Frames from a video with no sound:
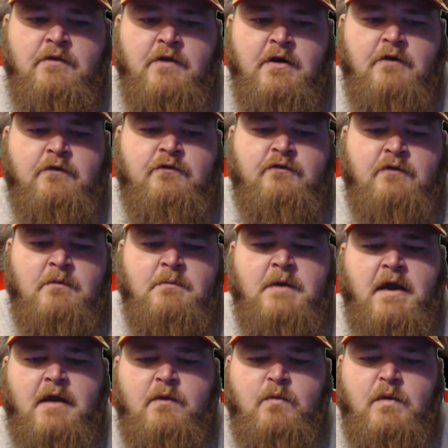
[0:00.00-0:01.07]
There's some
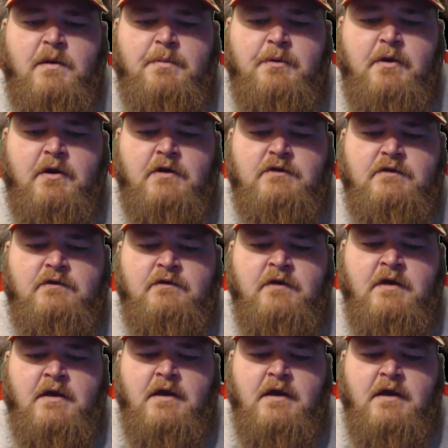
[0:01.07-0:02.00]
kind of repercussions.